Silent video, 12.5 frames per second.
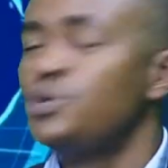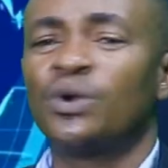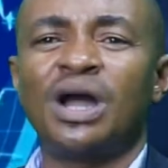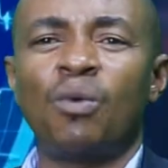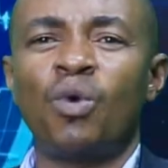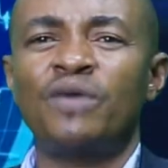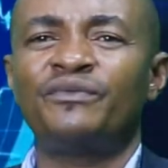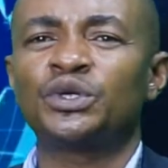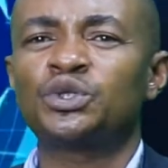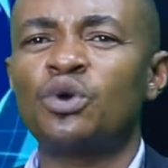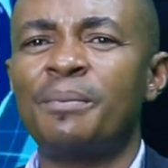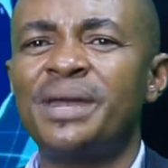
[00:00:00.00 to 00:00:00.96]
You can work for
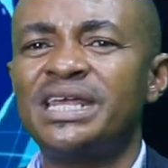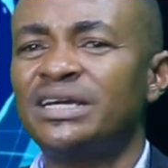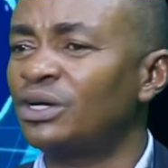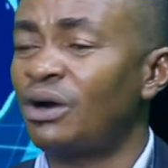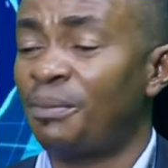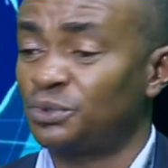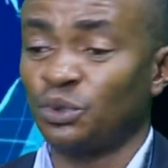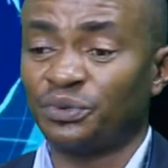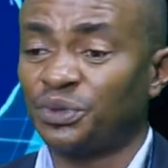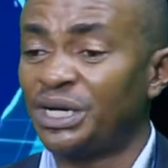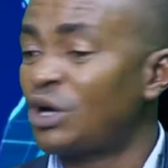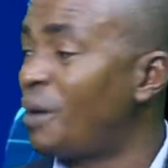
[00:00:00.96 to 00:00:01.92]
so many, up to
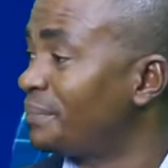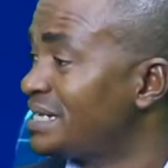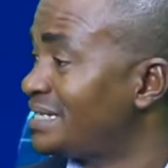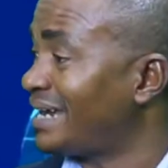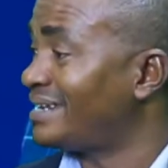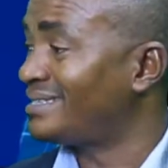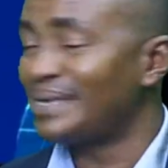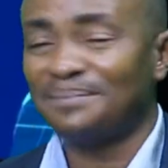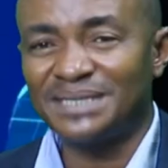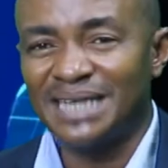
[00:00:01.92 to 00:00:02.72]
3 companies at the same